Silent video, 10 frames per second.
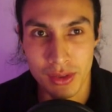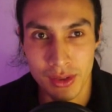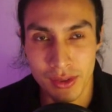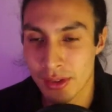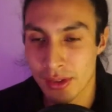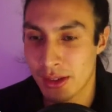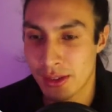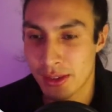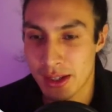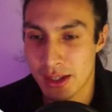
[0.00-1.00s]
That's what I'm
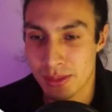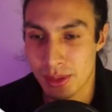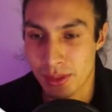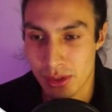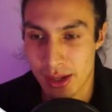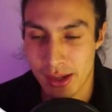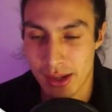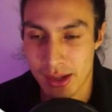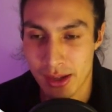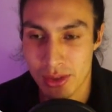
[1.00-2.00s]
going to show you right now.
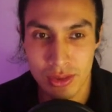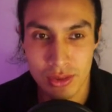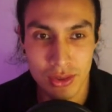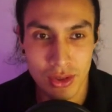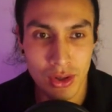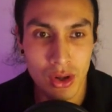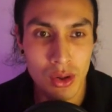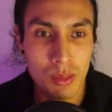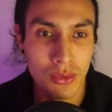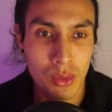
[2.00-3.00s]
So
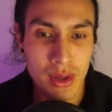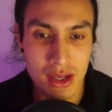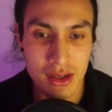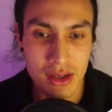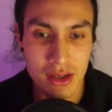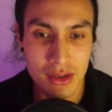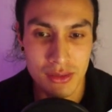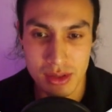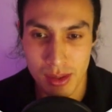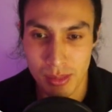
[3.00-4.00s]
before we even start
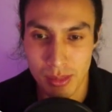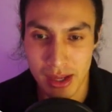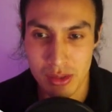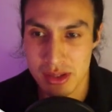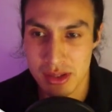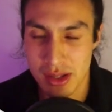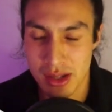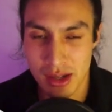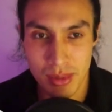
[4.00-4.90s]
playing with this database,